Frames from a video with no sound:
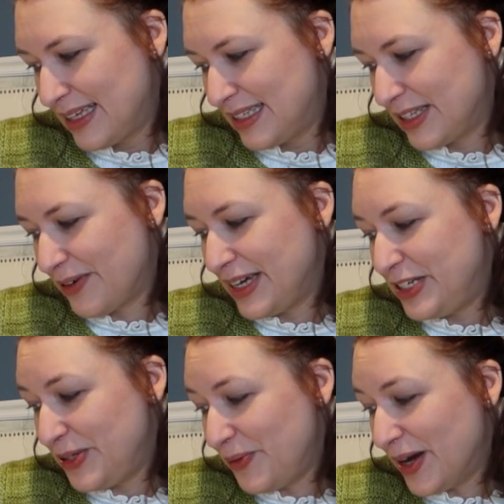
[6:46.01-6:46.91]
So I
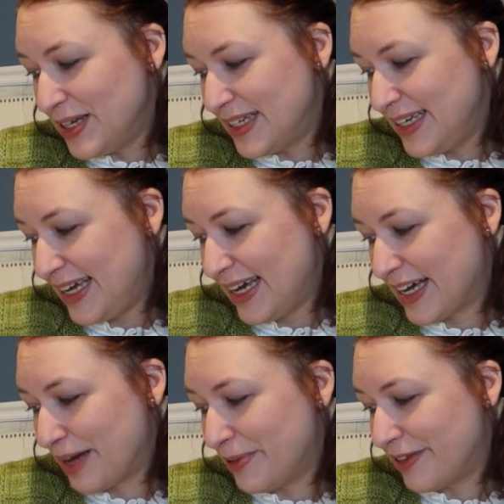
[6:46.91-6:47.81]
do want to knit a
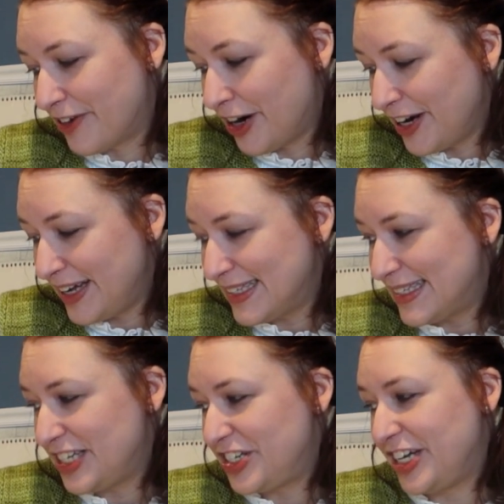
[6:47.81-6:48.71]
couple of cardigans
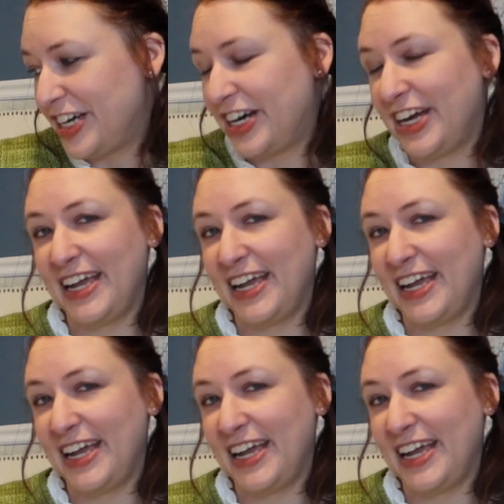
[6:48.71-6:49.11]
this year,